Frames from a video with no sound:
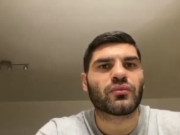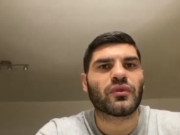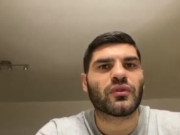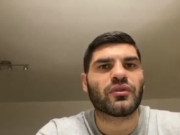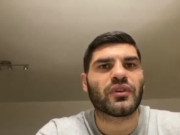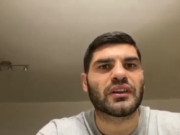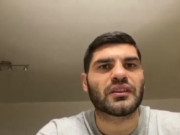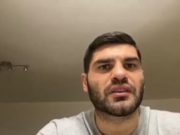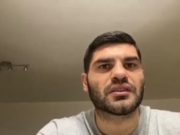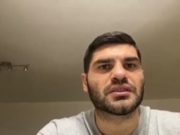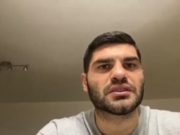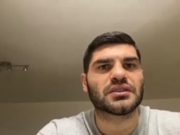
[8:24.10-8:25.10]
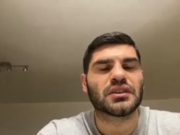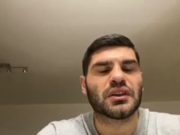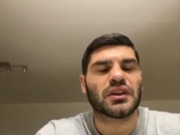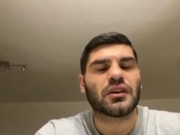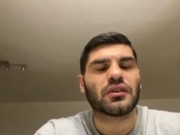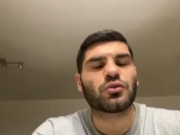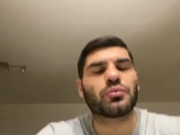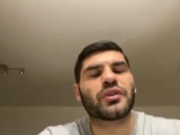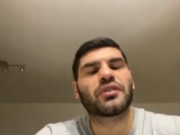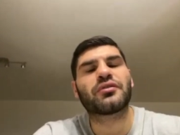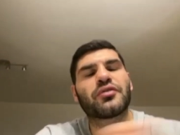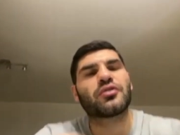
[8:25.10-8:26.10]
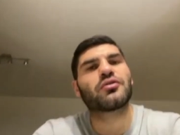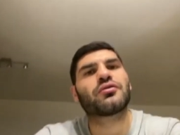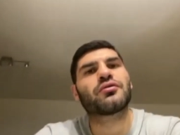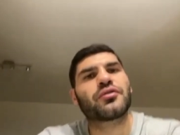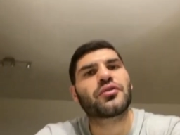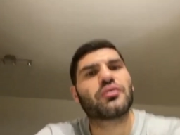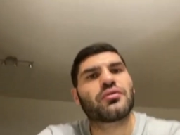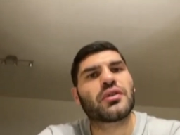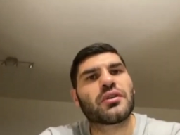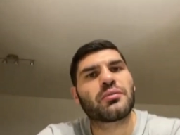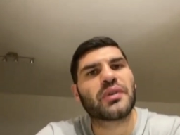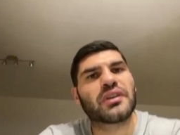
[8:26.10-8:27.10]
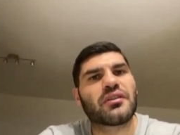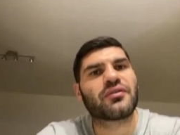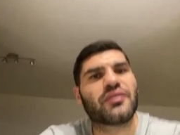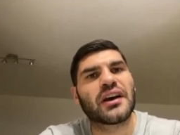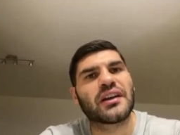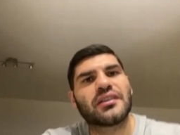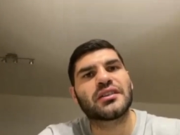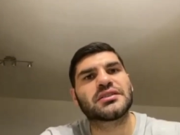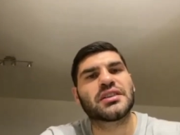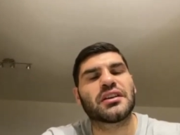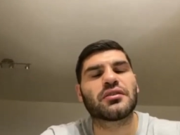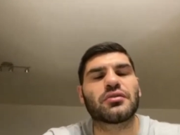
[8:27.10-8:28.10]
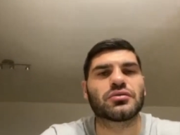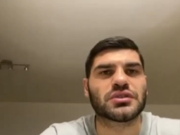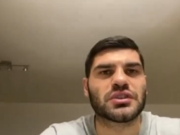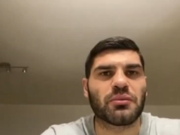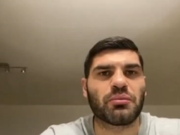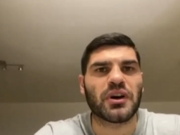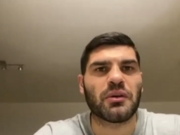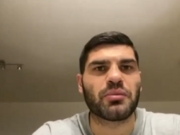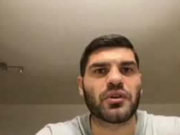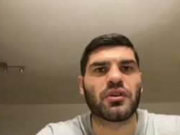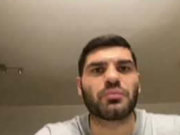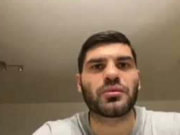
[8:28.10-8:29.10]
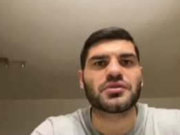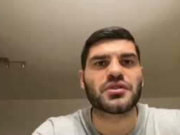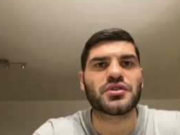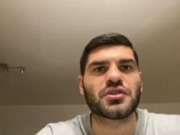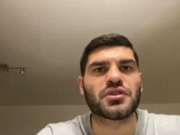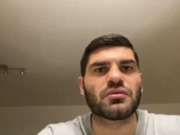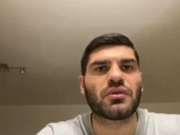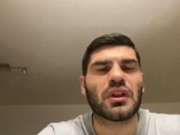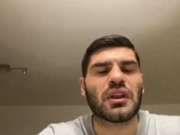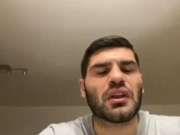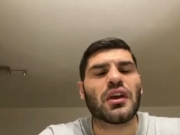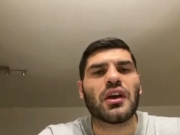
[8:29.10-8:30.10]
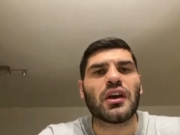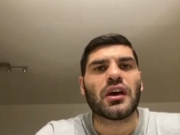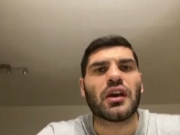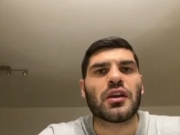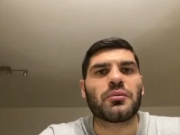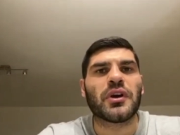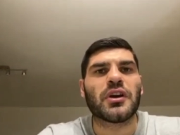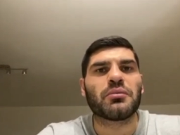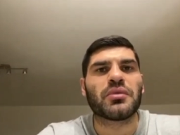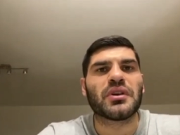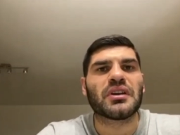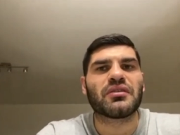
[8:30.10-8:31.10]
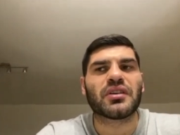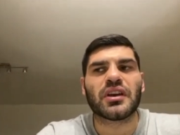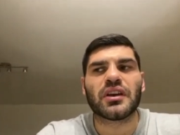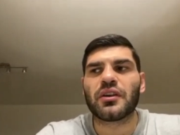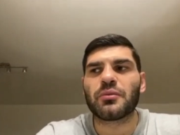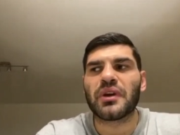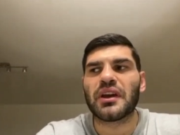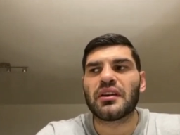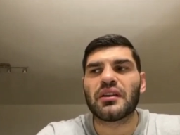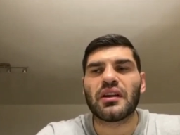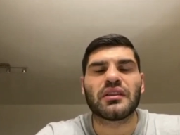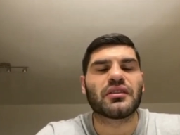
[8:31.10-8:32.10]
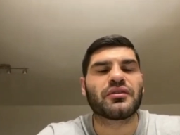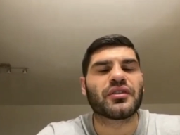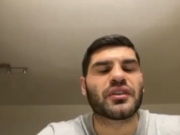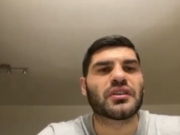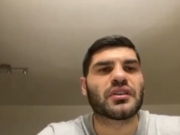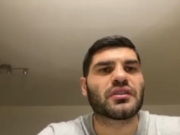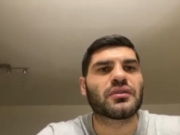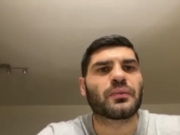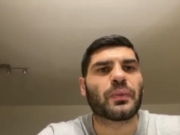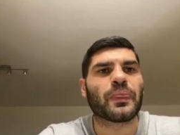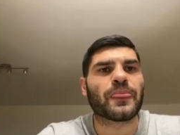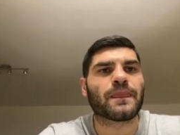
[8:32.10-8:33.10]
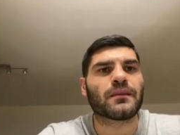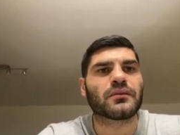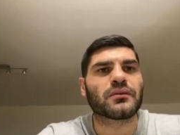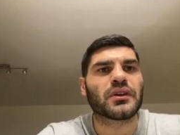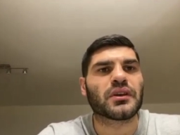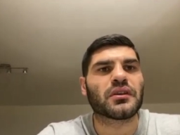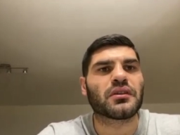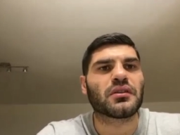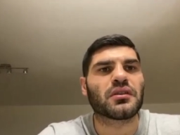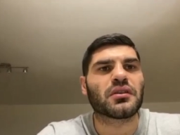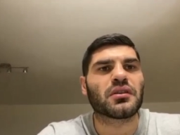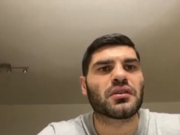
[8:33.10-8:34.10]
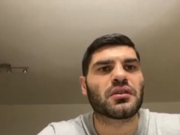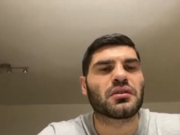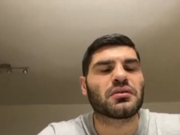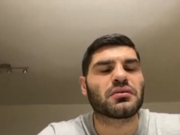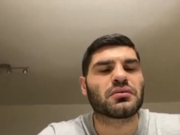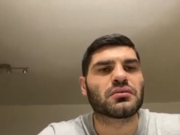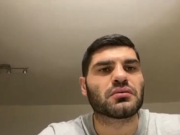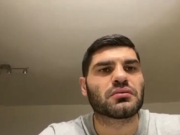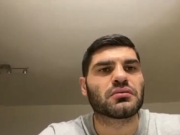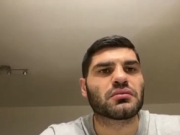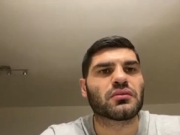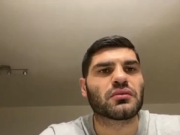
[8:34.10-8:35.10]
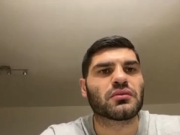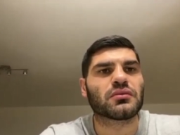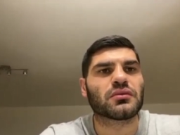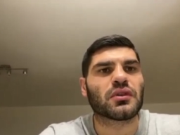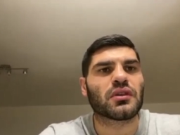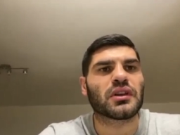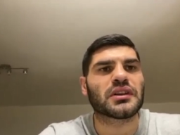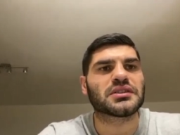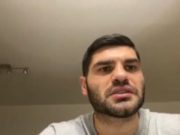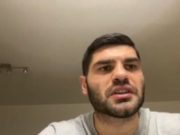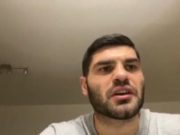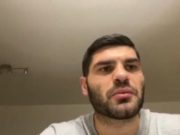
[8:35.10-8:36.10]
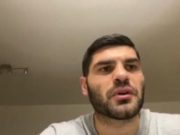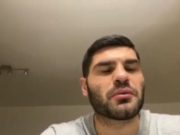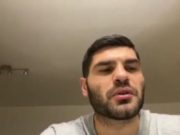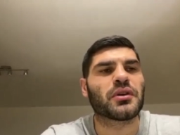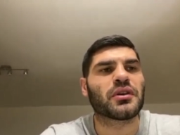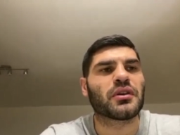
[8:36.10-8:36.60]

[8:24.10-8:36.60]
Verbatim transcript: fighters, to beat few few uh, better fighters, and to step up in opposition. And maybe if he remain undefeated in, uh, let's say, maybe